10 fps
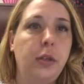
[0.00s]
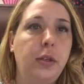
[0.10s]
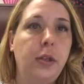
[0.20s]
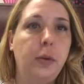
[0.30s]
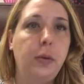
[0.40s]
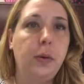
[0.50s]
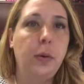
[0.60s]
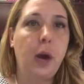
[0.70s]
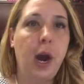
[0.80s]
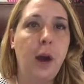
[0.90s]
So
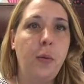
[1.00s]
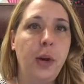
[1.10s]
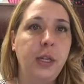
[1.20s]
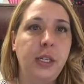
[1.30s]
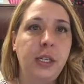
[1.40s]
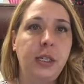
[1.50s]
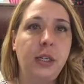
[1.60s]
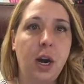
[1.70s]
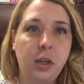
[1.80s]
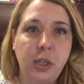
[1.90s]
I wanted to
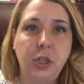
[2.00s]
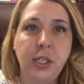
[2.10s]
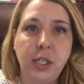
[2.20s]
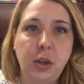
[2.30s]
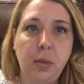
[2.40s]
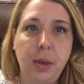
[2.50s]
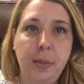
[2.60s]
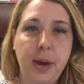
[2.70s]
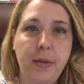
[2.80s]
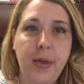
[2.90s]
talk to you just a little bit
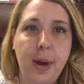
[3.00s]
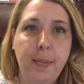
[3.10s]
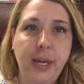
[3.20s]
about that,